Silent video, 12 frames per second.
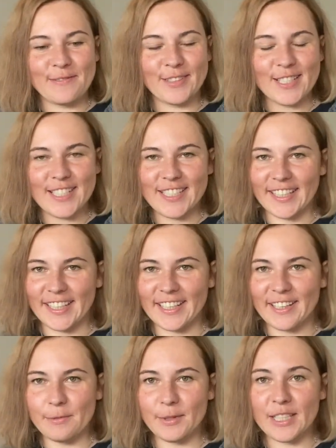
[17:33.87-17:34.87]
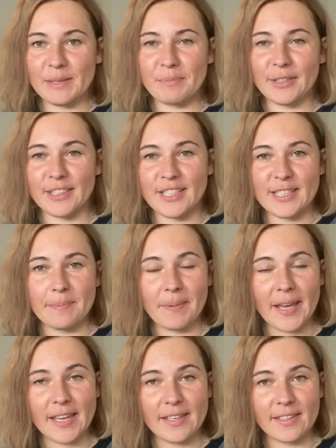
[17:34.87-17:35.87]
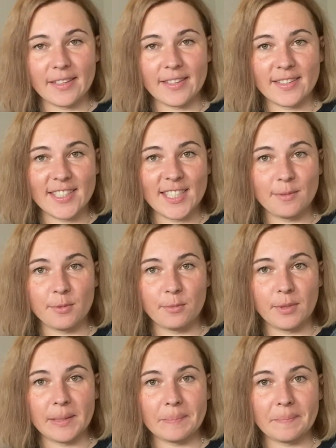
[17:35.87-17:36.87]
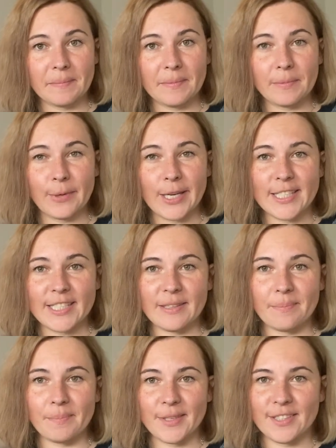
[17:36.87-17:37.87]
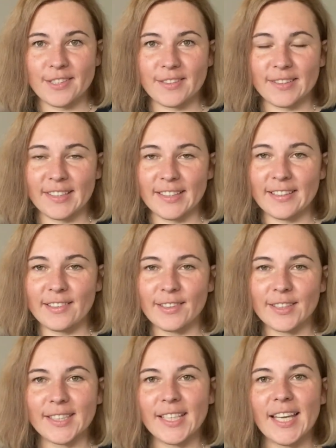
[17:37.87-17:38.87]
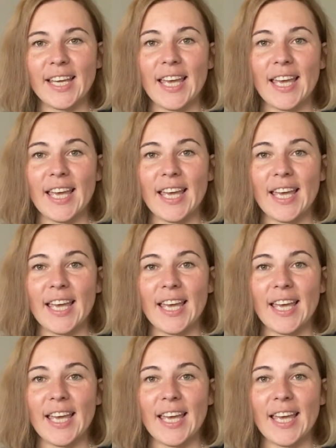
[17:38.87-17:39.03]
first year when I participated in Stephen West Mystery Knit-along,